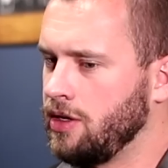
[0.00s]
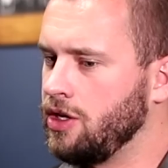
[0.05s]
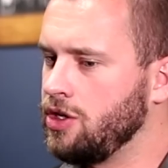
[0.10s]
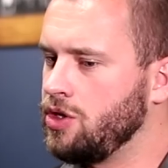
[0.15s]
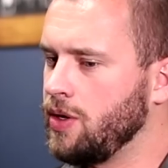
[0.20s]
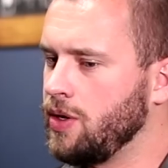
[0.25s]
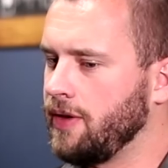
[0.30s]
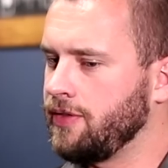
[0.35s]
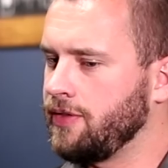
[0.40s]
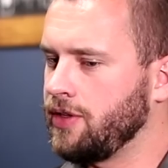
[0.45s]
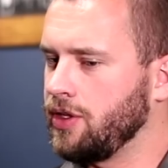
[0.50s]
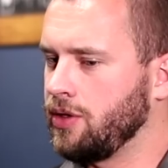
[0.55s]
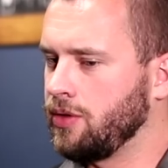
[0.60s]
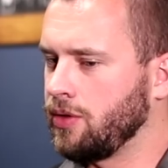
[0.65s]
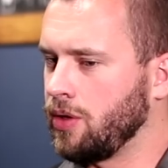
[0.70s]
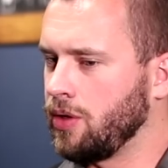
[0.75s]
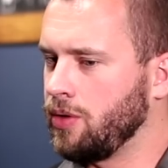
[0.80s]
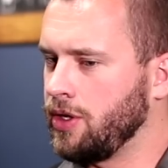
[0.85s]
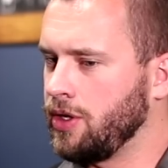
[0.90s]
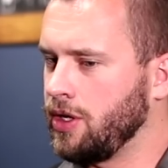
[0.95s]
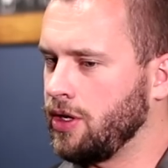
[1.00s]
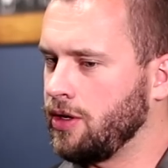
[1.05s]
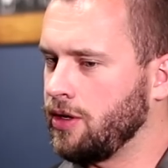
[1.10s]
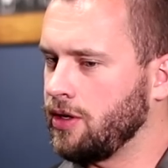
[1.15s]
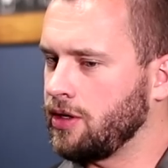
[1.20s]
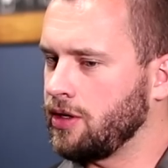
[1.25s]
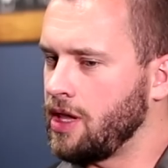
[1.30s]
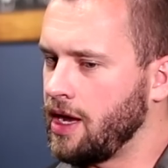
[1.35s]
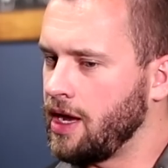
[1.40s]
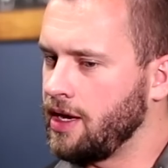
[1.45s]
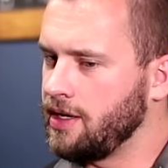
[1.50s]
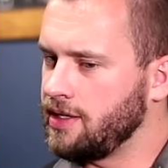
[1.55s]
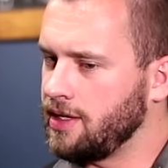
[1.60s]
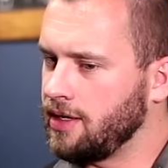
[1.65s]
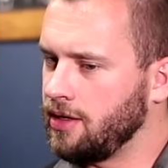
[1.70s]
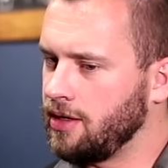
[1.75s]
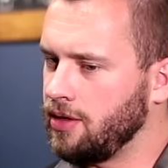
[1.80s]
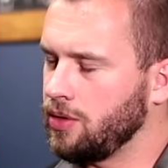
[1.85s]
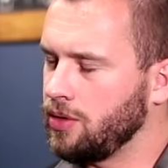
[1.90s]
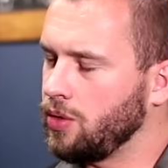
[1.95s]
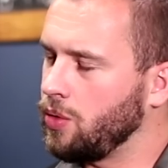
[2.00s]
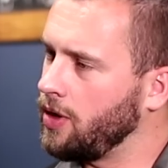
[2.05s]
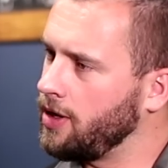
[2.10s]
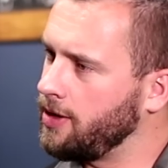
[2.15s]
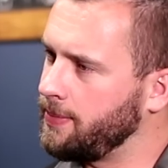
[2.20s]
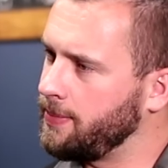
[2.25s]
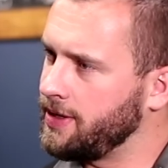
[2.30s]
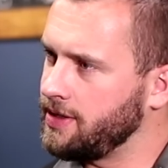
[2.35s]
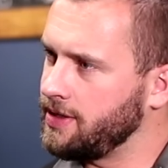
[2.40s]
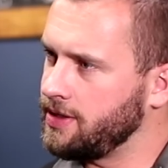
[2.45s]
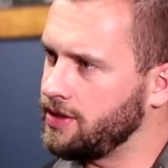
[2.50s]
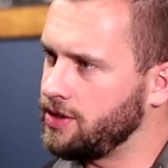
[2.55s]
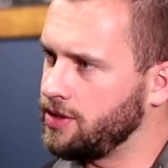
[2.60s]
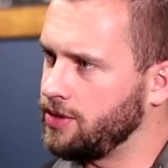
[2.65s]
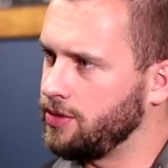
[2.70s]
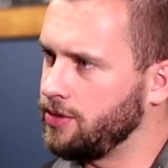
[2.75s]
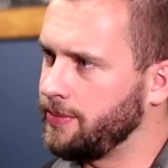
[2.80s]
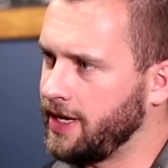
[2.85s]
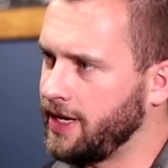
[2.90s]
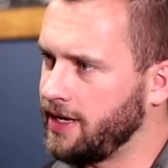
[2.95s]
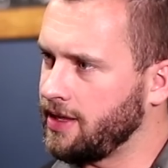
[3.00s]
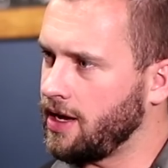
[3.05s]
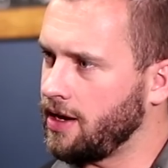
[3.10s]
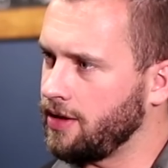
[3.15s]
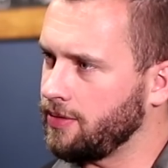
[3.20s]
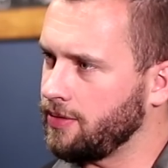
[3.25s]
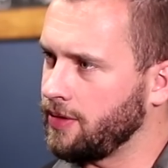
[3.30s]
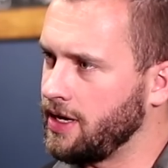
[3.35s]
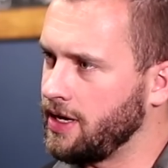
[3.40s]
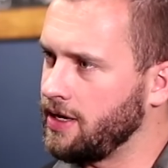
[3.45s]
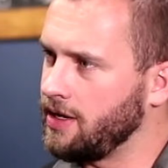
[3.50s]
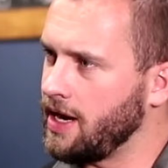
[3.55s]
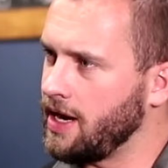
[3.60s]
Did you have to grow your clientele quite a bit to make that rent